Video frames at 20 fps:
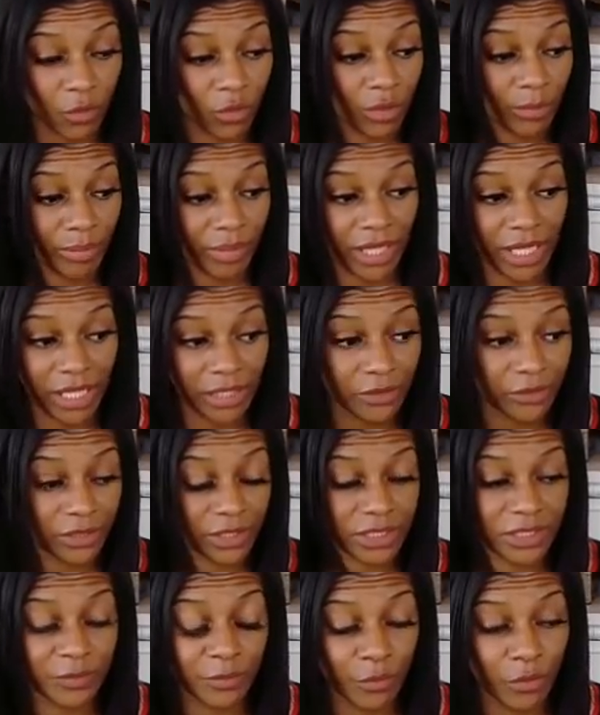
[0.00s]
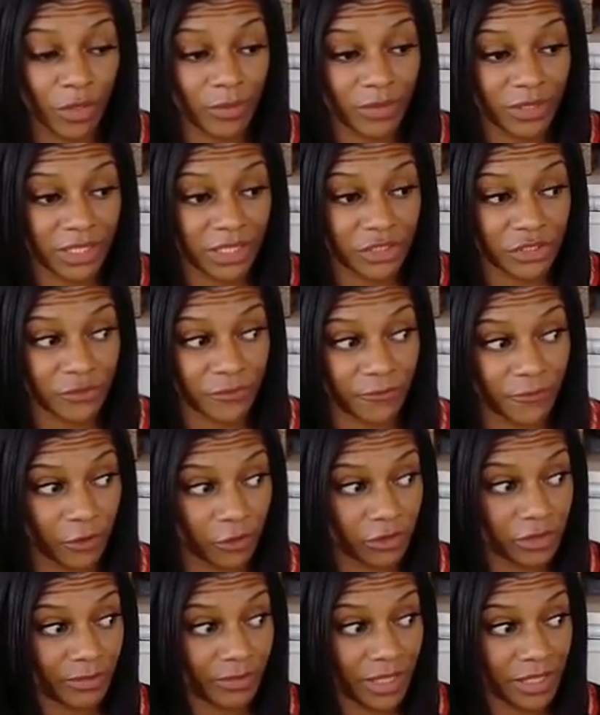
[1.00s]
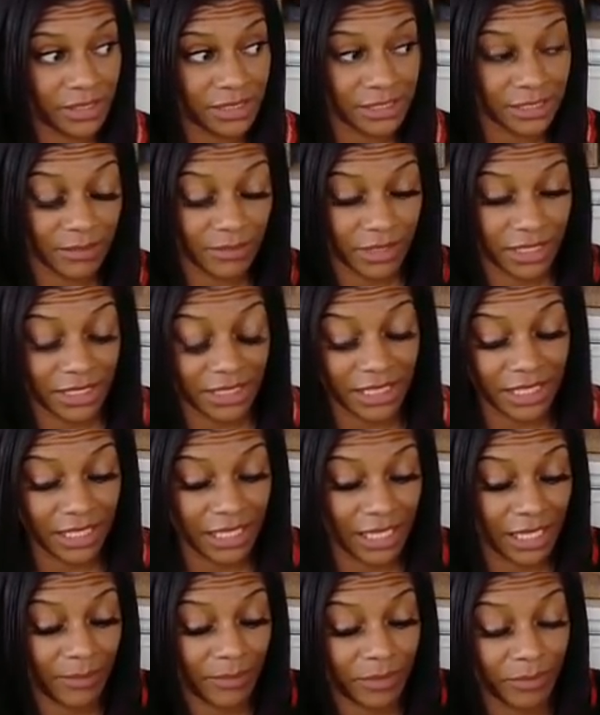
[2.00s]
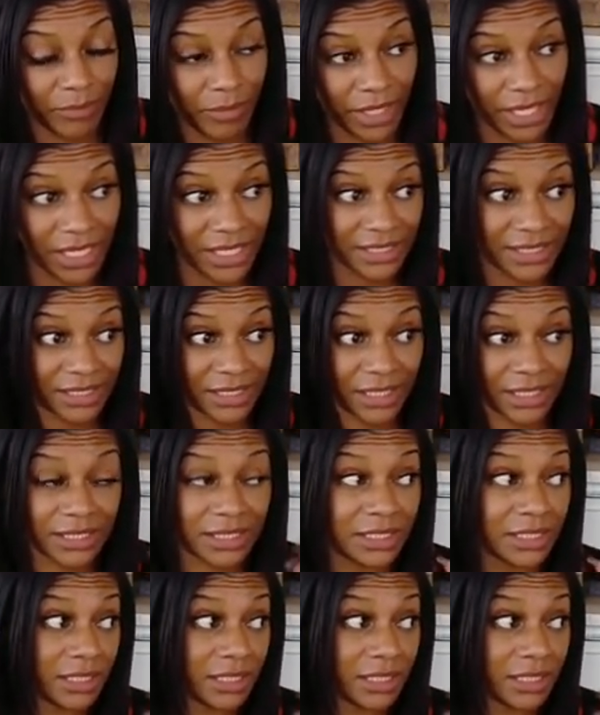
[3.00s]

or pain or disappointment that you felt about something that happened past tense.